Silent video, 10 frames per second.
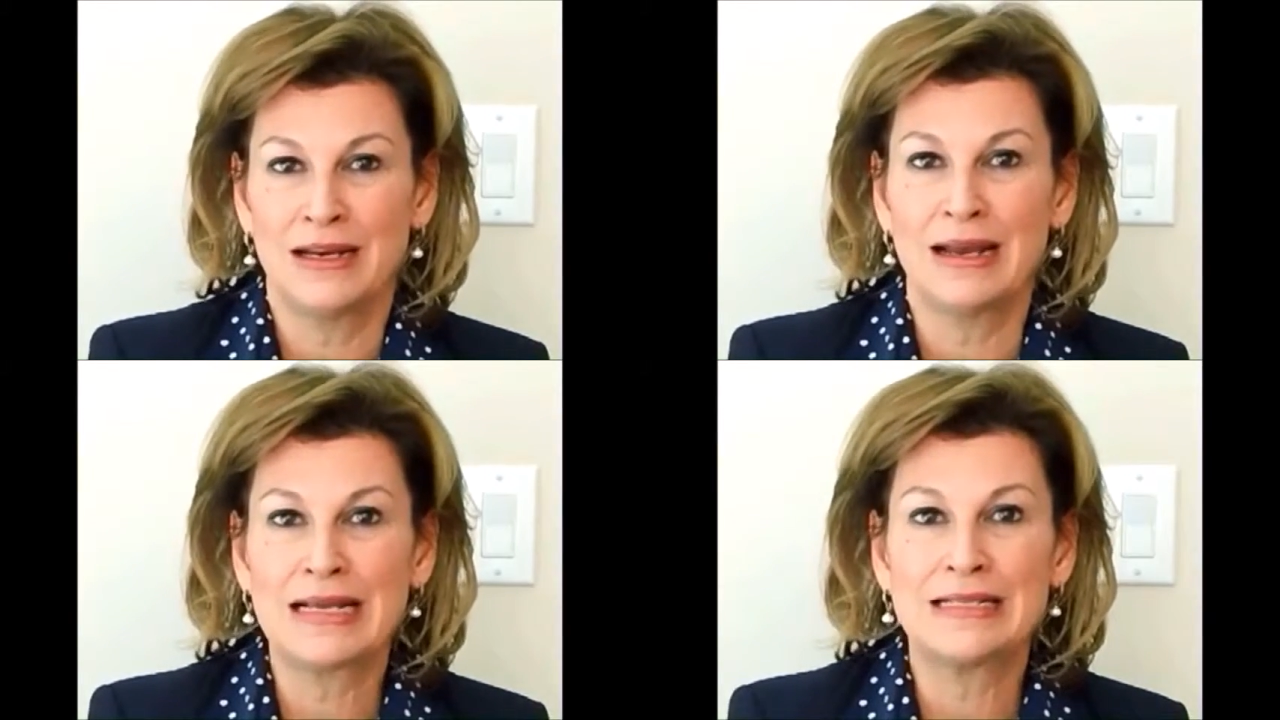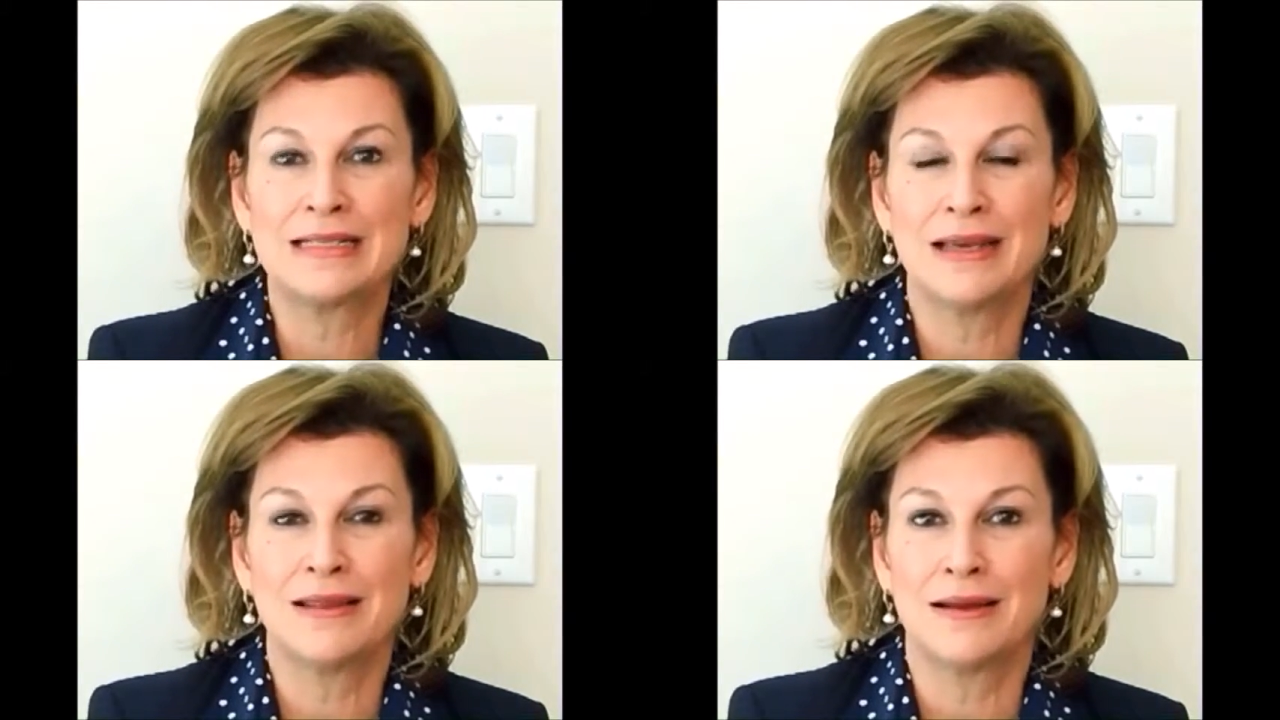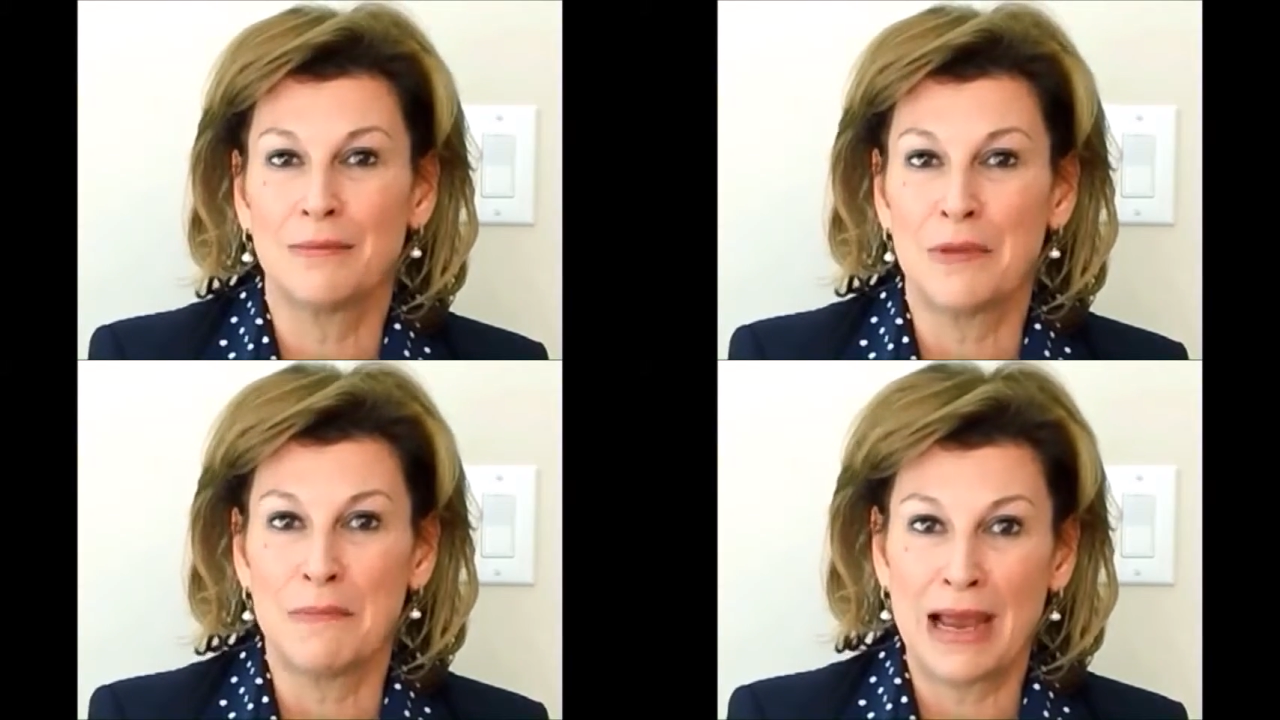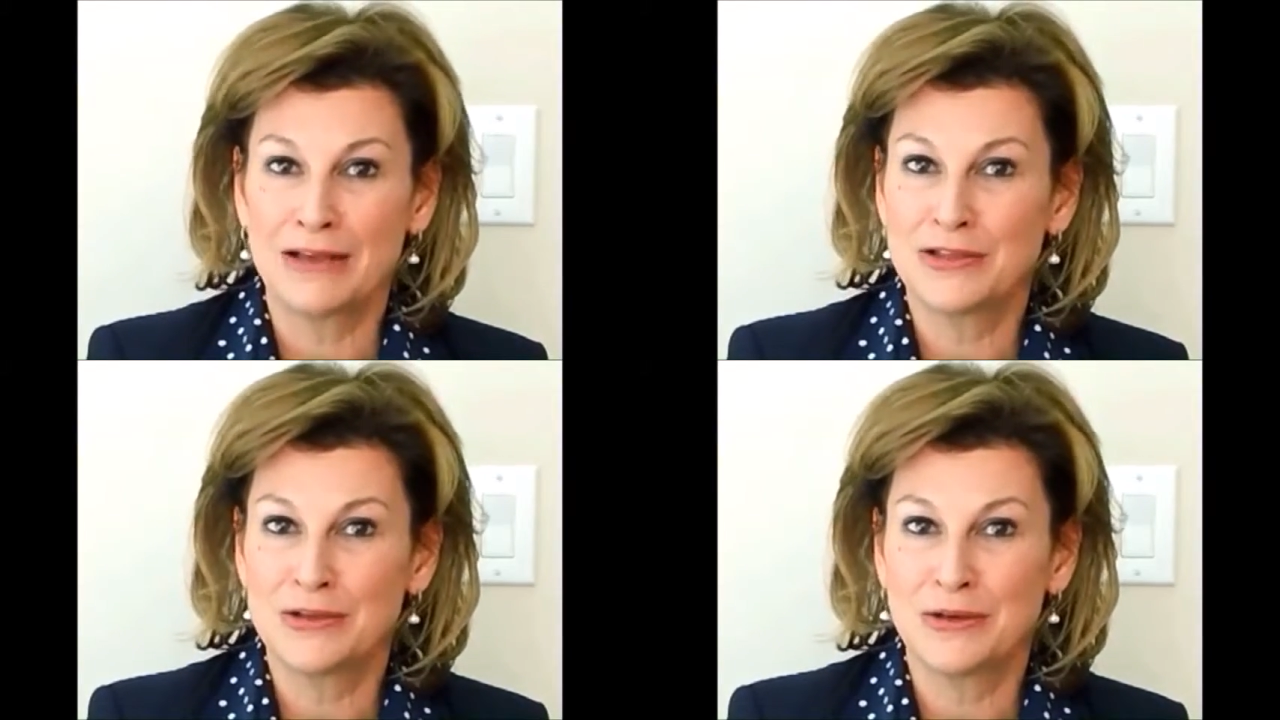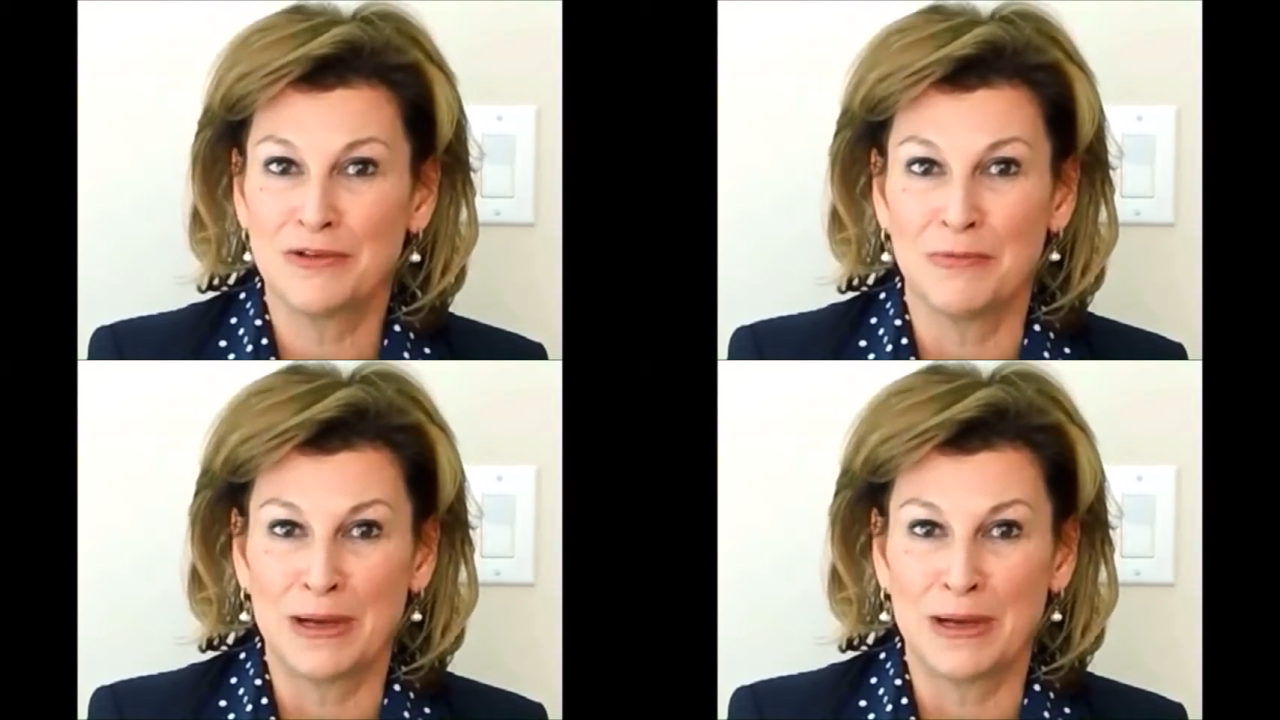and I can say that I'm the master of